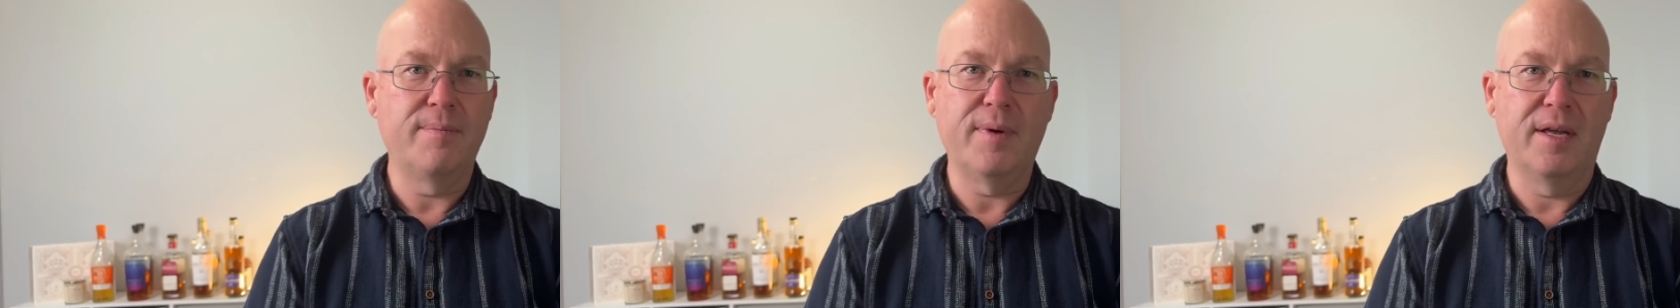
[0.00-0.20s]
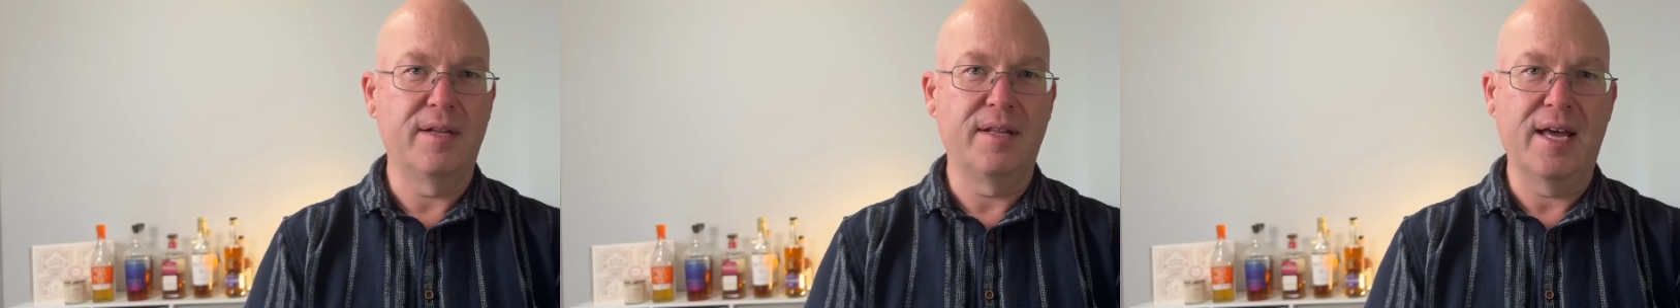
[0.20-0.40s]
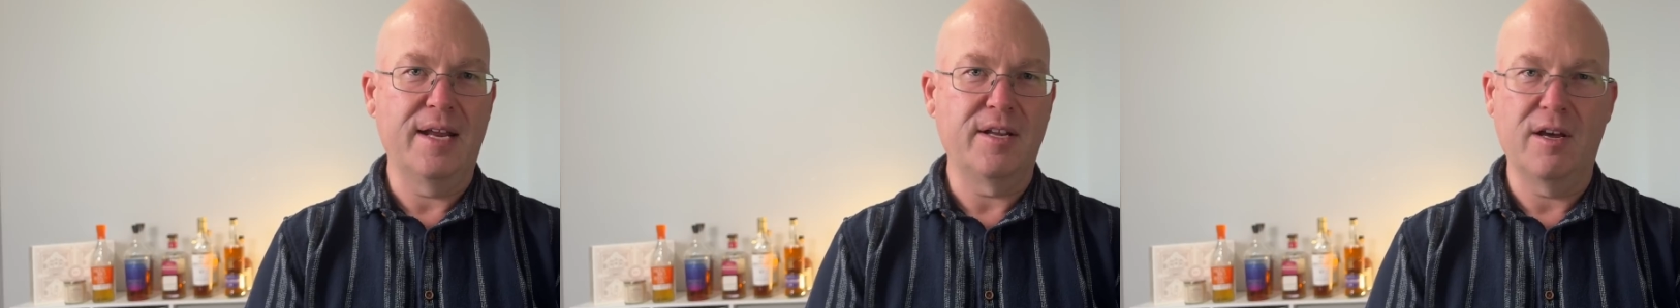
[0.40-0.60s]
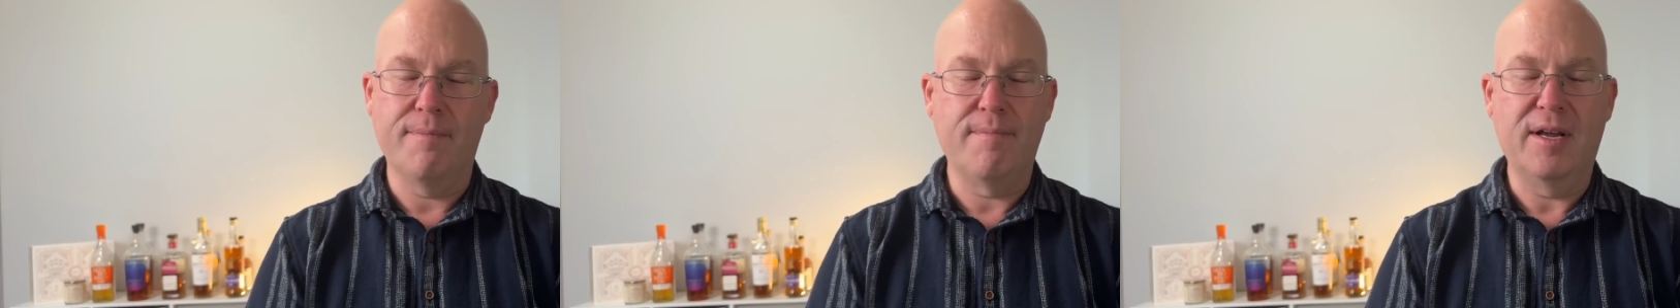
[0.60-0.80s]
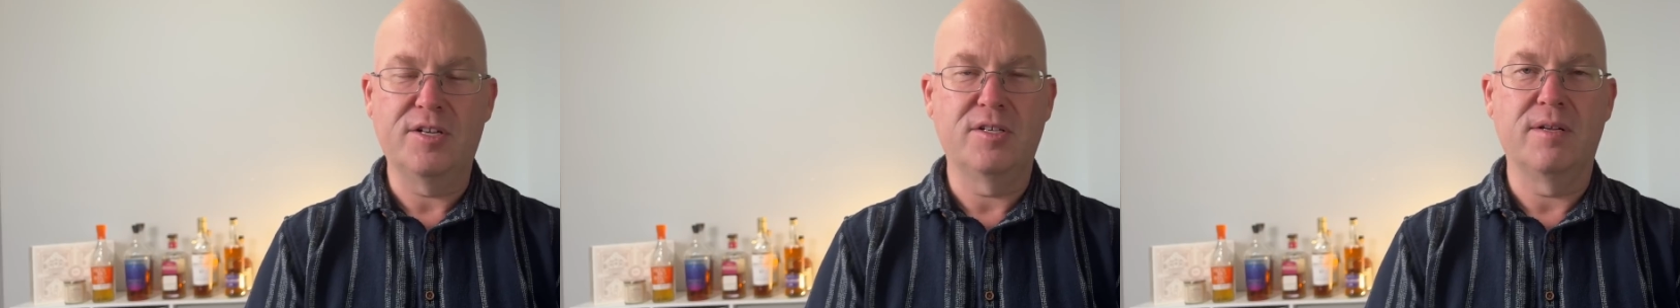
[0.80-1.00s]
but they
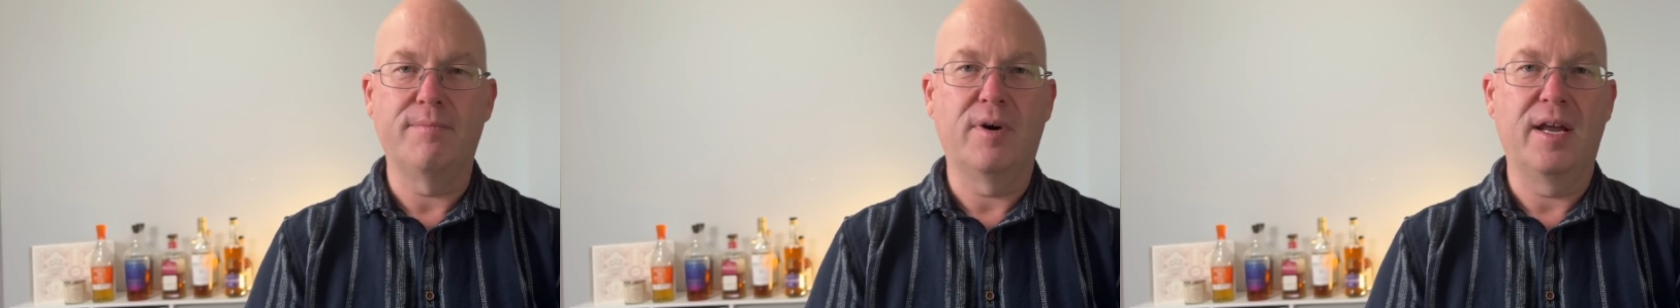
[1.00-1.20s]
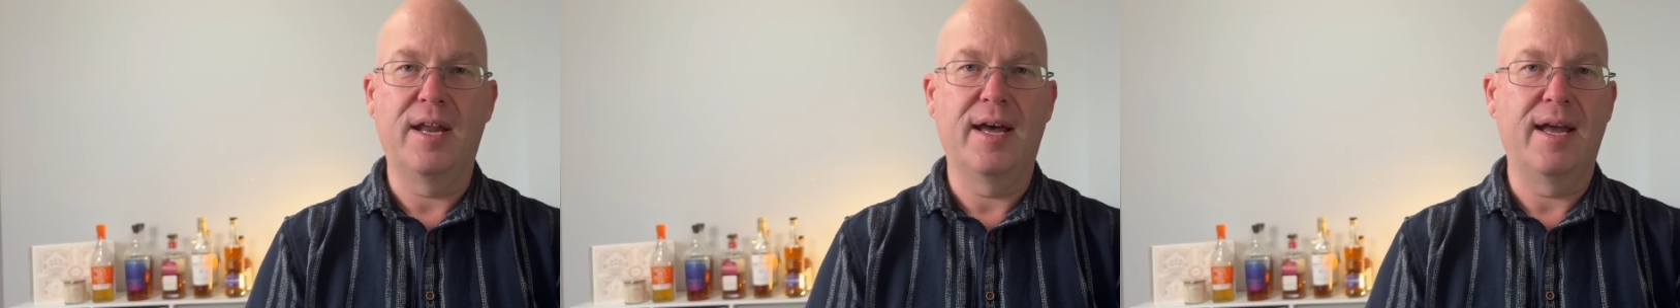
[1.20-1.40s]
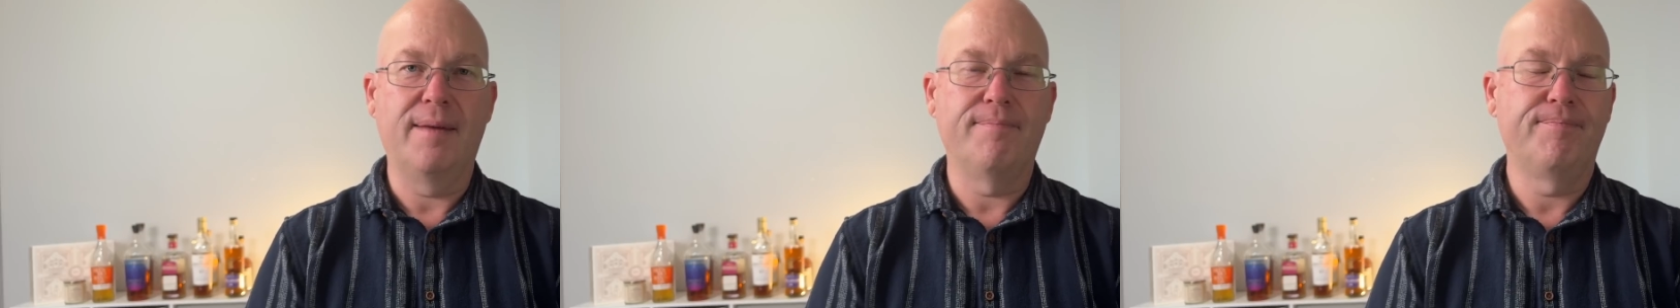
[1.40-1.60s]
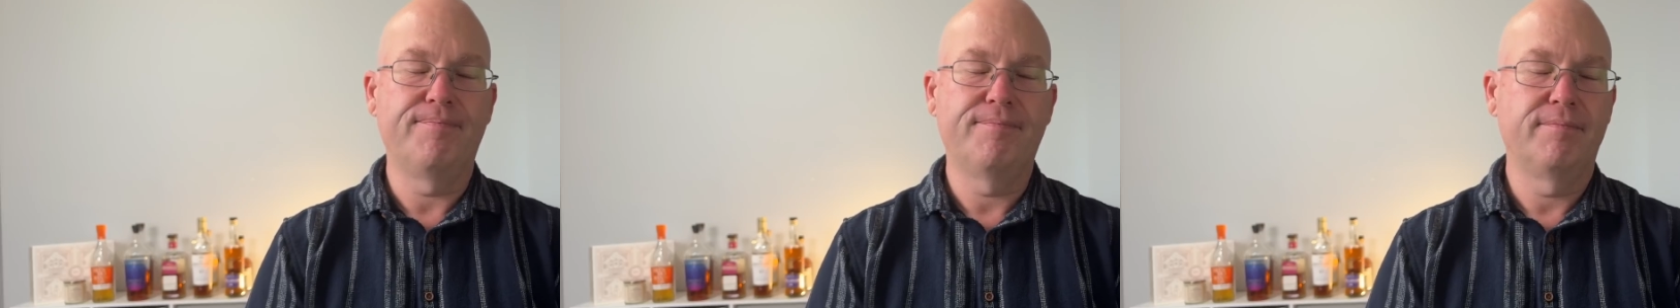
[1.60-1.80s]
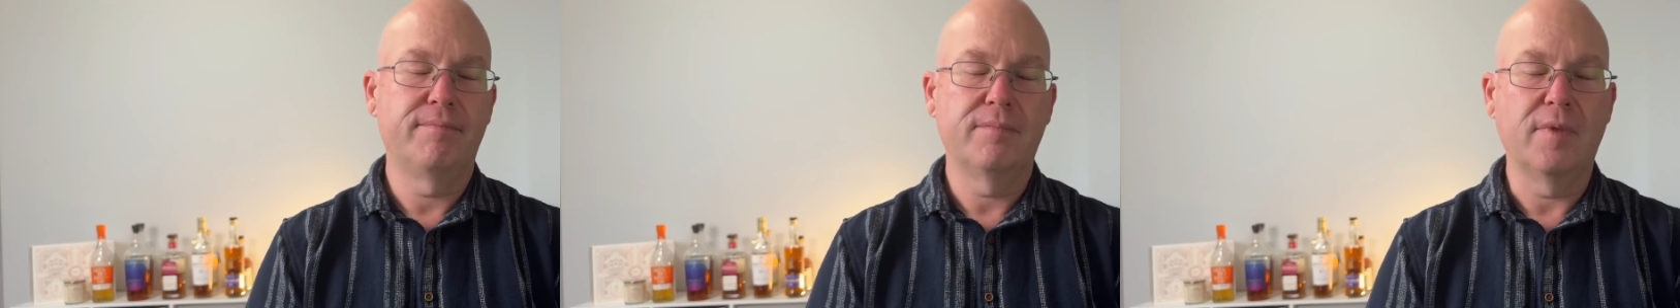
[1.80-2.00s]
don't mention them by name.
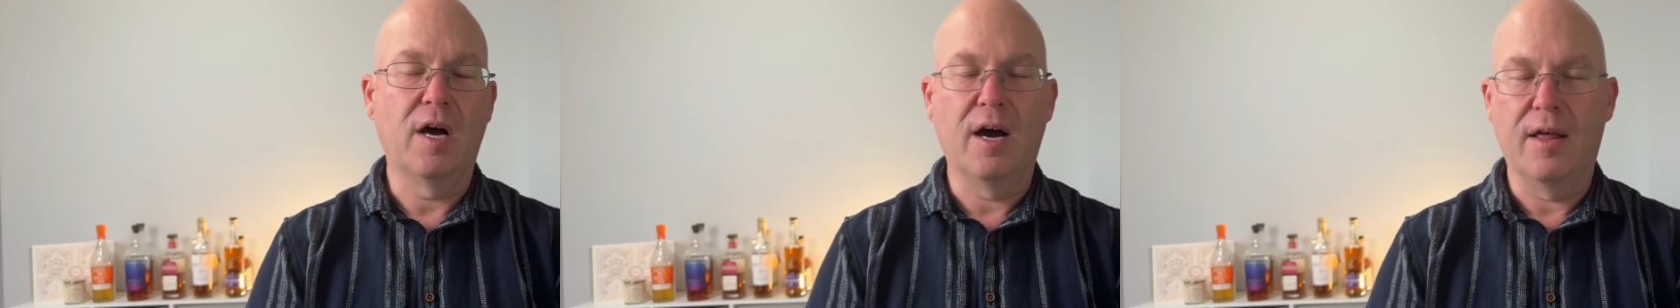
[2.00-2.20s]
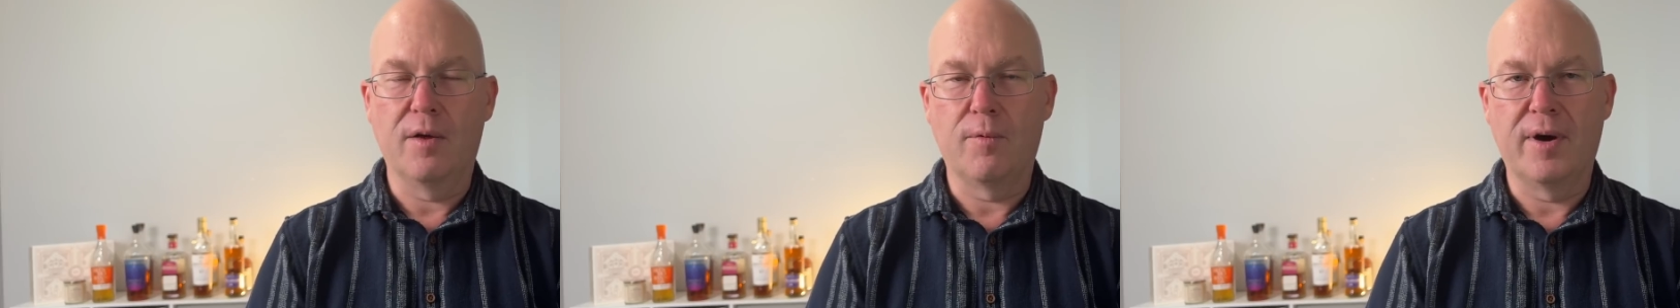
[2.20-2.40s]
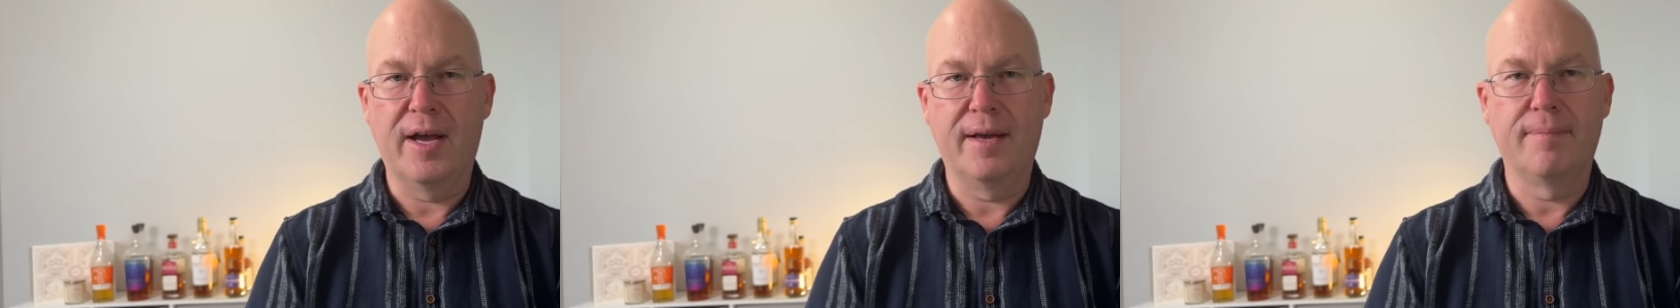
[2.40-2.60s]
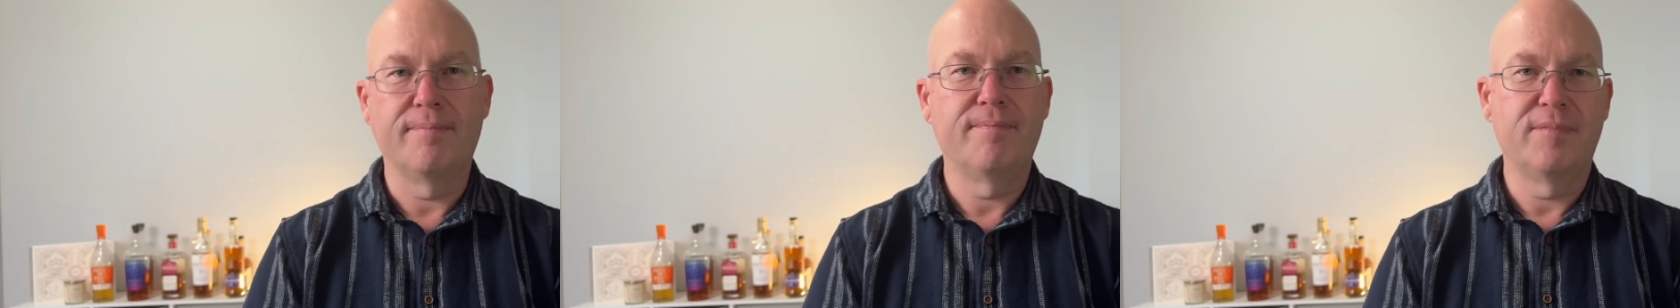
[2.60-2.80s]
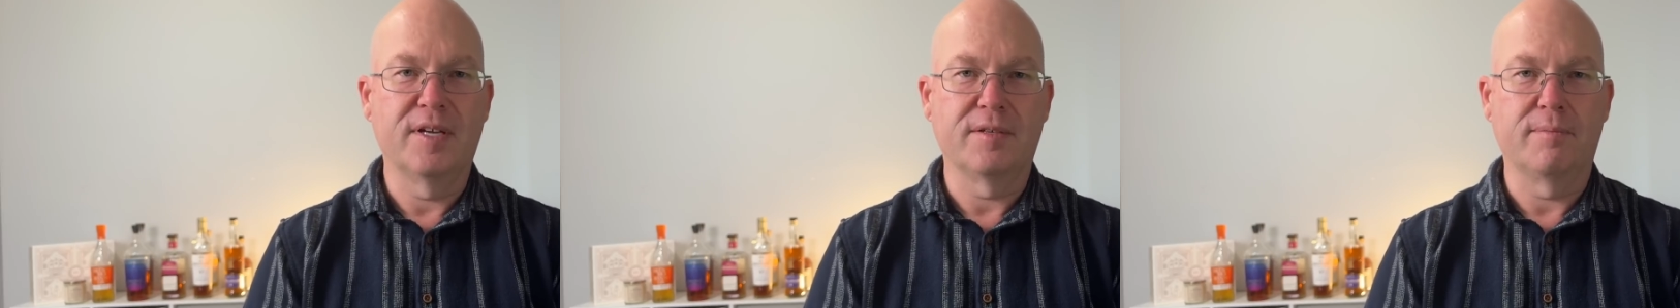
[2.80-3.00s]
Either way,
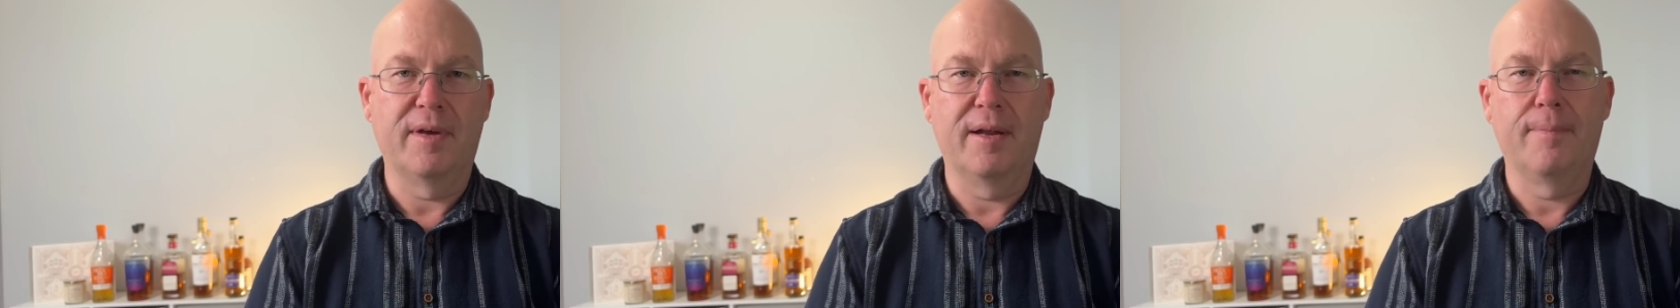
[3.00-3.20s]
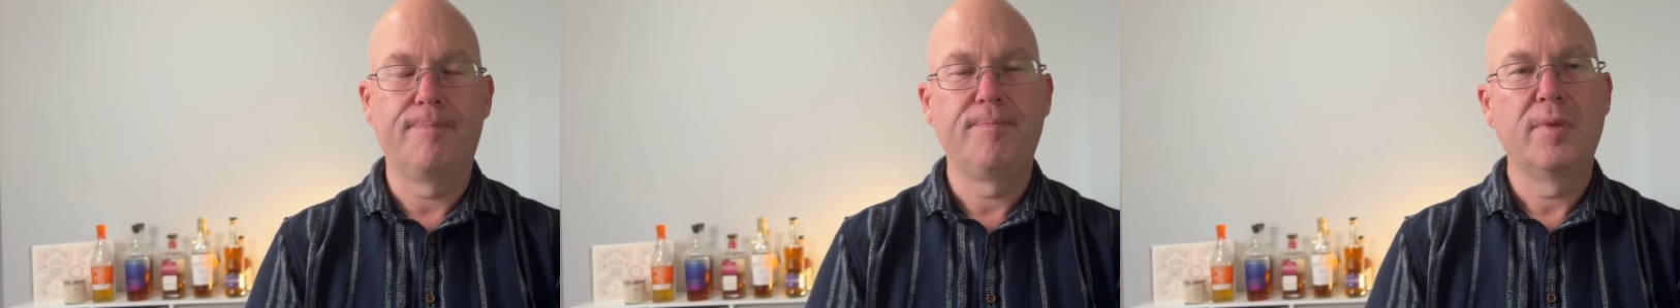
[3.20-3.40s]
doesn't matter.